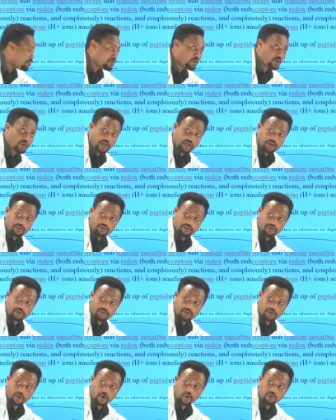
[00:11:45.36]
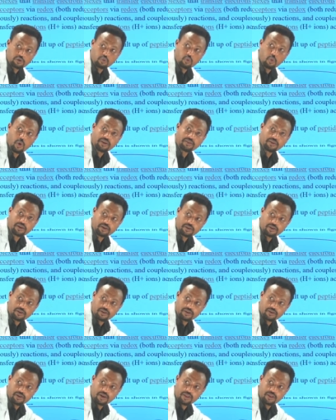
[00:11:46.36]
product called water
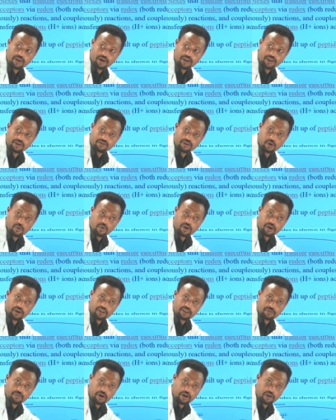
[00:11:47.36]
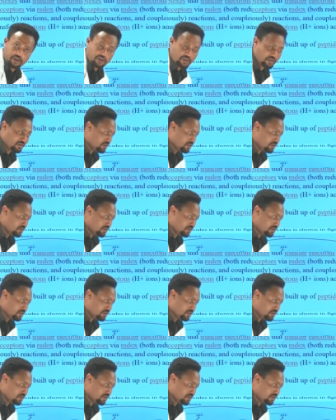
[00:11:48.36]
in the cellular respiration.